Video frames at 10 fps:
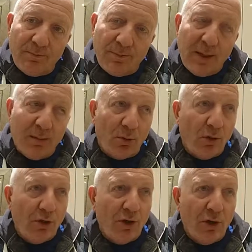people
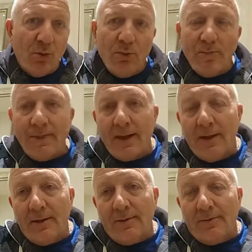that you
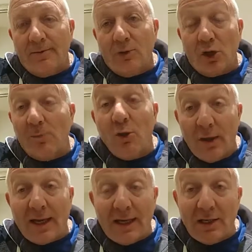
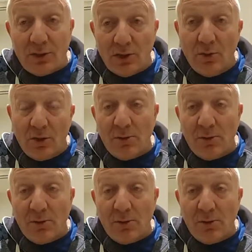communicate to,